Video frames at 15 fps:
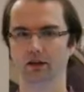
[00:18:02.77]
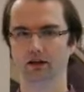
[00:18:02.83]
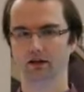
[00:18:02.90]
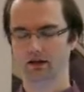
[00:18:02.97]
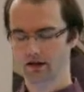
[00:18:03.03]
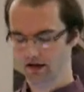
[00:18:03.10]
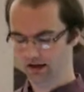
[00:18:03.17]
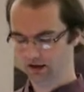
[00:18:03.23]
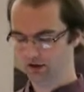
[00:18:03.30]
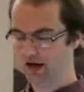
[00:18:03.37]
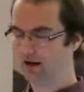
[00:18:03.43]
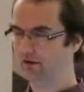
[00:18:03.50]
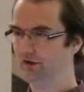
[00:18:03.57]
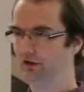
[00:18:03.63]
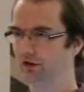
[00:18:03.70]
that you
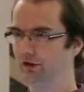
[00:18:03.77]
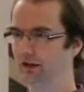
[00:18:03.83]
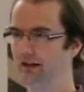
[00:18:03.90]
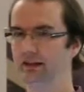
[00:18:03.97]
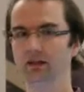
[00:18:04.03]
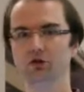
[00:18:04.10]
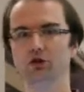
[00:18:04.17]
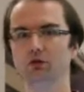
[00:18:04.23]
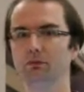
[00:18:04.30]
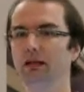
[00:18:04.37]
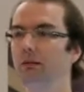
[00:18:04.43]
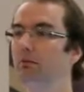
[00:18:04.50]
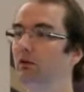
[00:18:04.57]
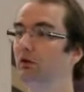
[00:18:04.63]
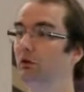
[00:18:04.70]
have your initial
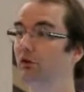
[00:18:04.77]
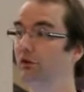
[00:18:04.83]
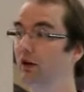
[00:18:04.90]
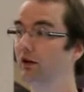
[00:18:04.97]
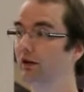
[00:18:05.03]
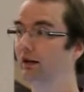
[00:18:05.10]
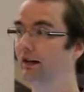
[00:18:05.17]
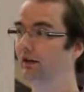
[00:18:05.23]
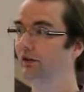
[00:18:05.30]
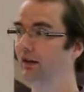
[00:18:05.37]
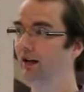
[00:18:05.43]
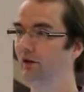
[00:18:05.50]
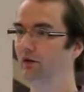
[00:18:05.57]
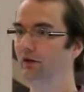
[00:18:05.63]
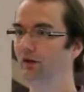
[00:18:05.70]
people who start things
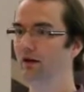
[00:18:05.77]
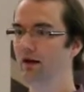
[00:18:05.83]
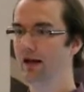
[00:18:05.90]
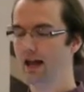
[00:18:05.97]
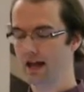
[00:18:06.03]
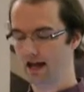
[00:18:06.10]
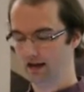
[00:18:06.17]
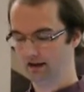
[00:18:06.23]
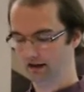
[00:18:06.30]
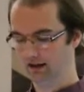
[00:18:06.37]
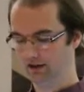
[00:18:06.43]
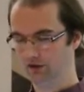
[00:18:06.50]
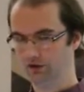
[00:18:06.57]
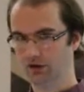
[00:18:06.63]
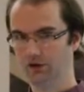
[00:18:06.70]
out, and
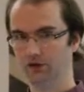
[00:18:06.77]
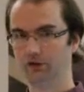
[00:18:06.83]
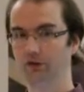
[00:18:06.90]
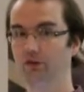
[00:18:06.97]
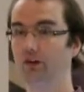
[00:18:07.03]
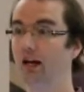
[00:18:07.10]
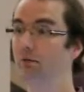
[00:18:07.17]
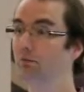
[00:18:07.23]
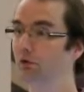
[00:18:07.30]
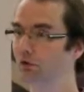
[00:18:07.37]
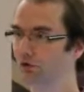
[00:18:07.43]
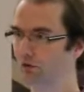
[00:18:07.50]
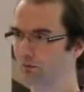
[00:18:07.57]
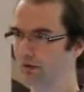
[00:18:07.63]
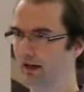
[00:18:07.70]
it just stems
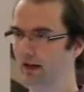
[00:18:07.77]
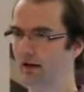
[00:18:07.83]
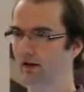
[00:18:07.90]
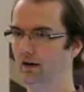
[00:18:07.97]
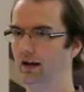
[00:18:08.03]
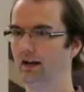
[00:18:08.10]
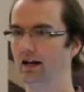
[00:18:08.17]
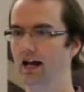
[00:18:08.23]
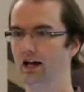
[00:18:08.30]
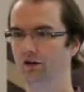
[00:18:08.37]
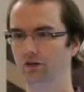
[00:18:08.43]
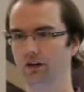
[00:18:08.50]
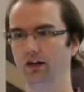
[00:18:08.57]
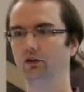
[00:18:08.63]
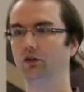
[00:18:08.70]
from there. And
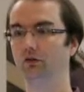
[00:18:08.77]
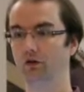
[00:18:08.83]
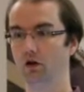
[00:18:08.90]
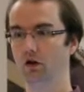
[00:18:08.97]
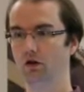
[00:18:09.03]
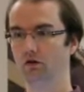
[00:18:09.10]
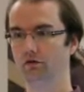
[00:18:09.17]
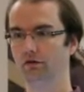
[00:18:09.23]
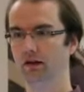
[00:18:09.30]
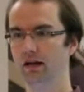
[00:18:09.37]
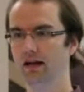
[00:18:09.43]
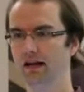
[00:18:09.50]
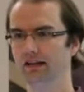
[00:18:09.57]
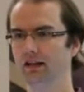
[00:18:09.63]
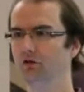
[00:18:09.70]
as things evolve,
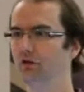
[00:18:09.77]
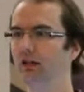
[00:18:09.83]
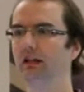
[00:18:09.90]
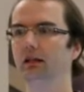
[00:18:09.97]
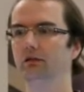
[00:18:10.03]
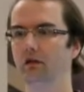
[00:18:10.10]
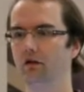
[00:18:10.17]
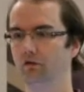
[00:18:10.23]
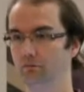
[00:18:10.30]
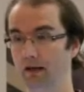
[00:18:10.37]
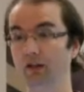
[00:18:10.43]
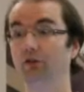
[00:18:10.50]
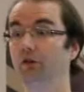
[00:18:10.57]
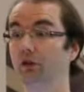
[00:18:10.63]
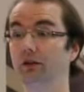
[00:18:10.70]
they really evolve
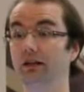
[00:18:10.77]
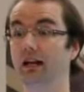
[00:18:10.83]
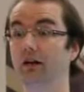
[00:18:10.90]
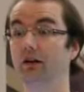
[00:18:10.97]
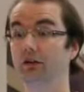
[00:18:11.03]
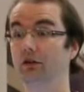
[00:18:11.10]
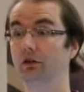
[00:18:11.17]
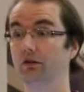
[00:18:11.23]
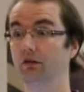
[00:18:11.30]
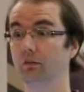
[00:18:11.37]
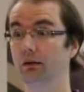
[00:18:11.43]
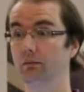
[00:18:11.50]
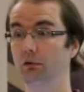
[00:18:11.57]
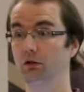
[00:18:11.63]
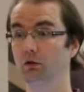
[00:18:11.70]
based on the character of the
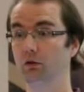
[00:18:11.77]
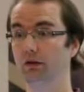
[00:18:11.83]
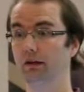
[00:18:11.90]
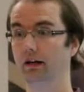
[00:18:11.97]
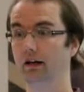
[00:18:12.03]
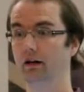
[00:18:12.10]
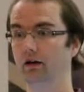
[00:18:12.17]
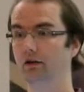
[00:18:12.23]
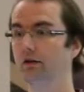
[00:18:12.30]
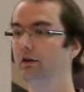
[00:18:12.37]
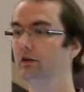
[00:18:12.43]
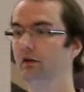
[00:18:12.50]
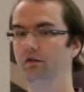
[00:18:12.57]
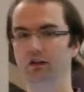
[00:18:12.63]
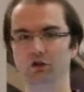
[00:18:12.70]
people who are there,
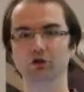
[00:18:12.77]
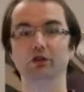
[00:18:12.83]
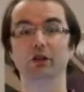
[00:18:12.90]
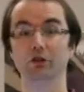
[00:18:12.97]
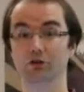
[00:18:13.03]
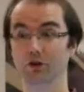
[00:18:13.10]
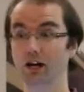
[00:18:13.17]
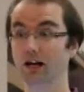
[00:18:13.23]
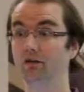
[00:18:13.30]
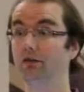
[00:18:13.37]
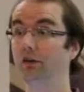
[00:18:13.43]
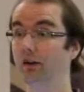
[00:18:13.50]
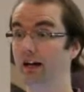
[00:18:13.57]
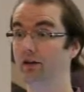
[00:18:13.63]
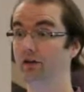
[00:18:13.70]
their vision, their drive,
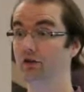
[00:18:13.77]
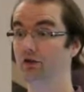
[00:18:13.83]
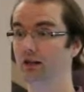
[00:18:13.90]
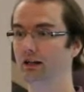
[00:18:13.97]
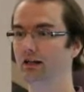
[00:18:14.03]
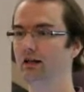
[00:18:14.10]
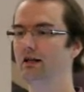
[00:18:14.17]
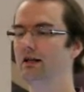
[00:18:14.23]
their energy.